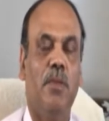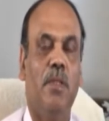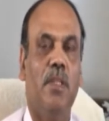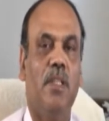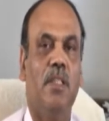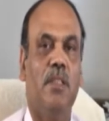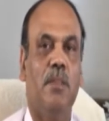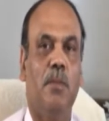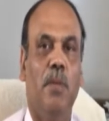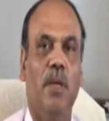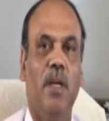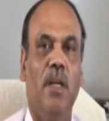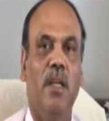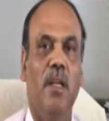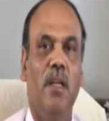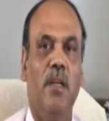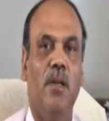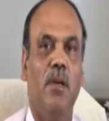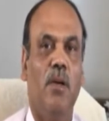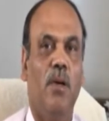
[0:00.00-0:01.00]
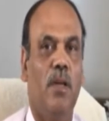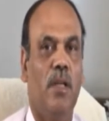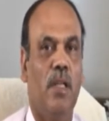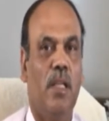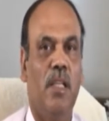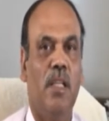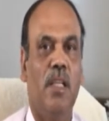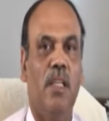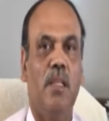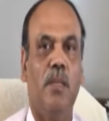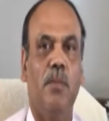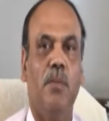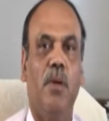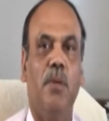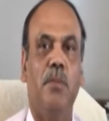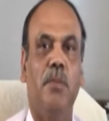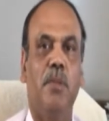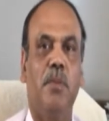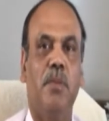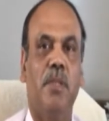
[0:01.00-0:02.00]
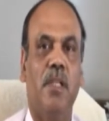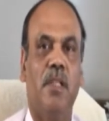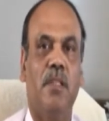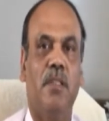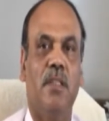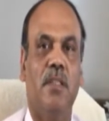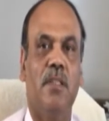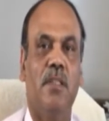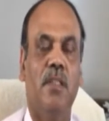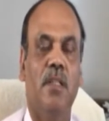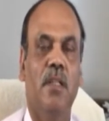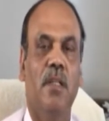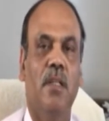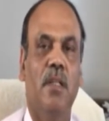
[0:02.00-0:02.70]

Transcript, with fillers: whether it's building or any other form of structures,